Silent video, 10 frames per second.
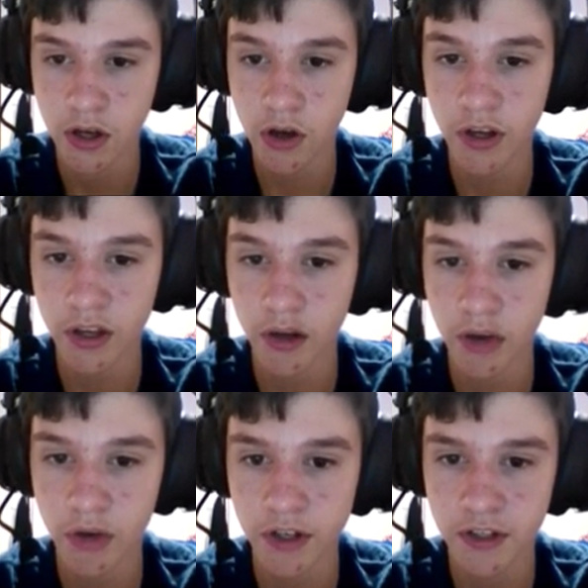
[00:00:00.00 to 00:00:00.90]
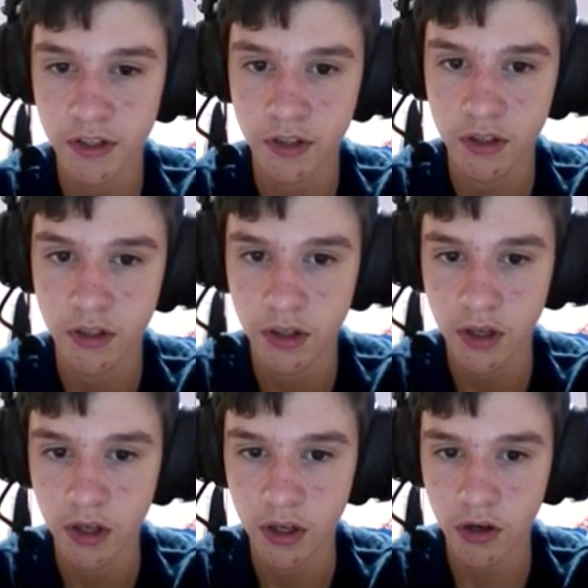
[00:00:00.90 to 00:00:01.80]
Okay, that works.
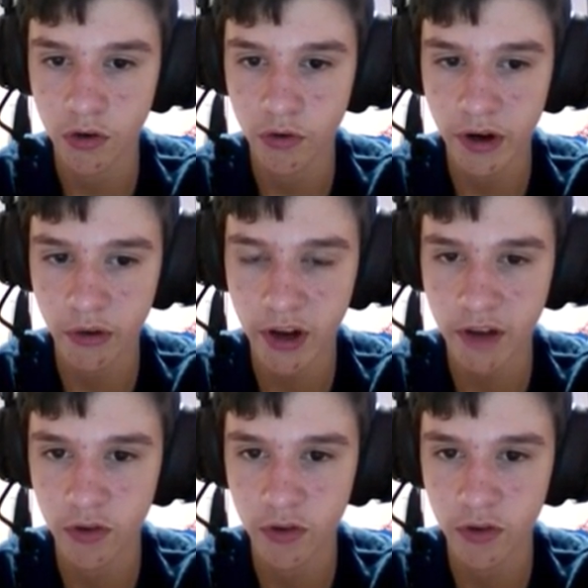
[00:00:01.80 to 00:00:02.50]
Oh great, we have